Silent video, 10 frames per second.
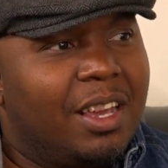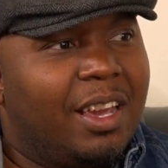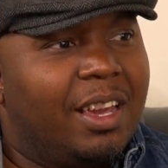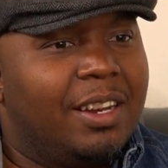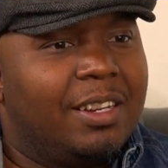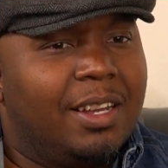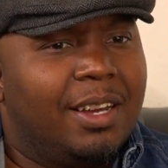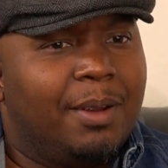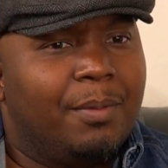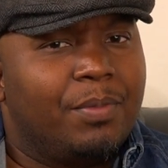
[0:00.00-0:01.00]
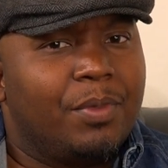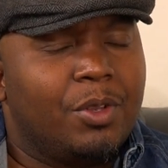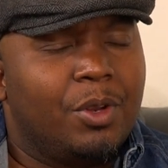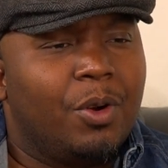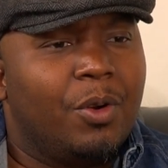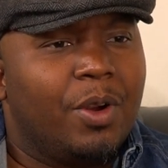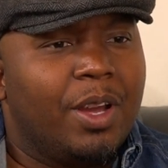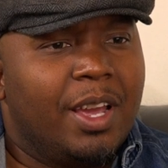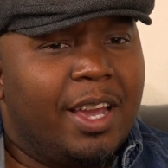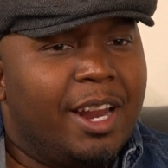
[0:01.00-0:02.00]
and you know,
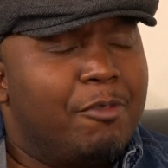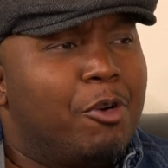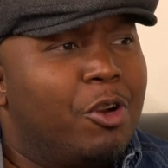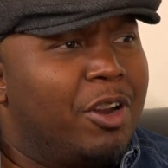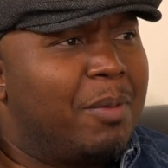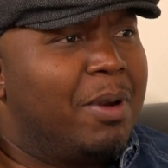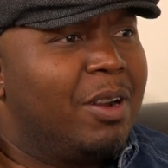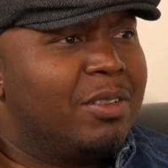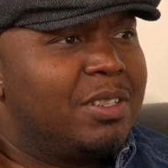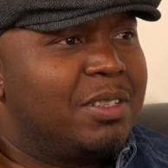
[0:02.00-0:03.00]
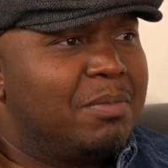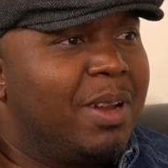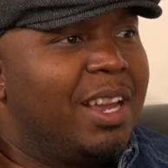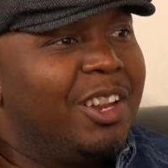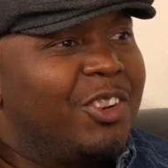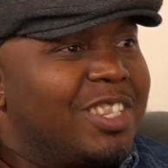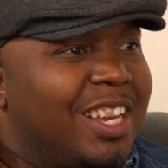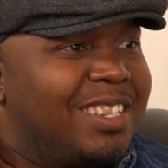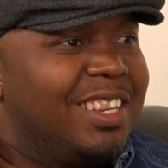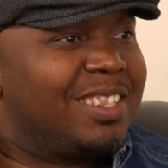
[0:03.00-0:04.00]
and I forgot about my little
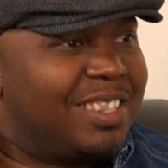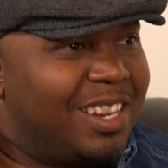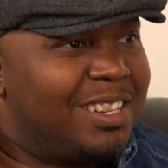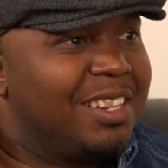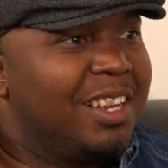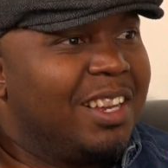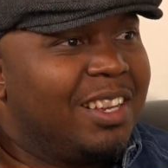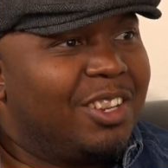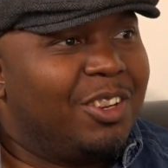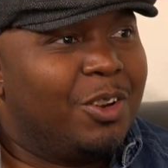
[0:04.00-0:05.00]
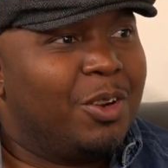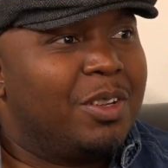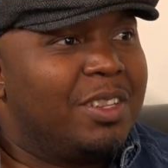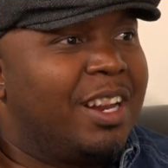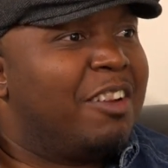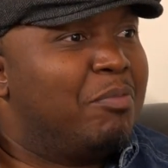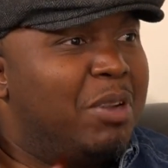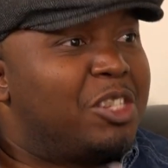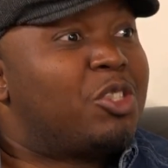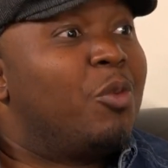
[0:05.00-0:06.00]
success that, you know, that I've
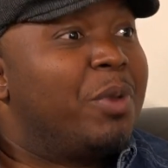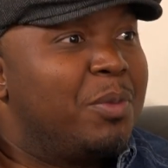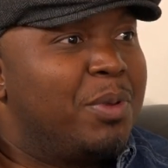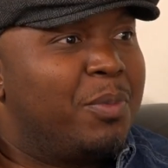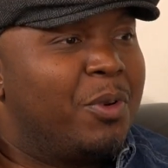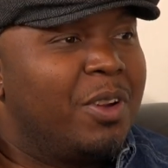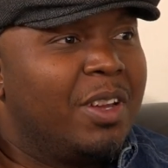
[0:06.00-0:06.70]
blessed so many people,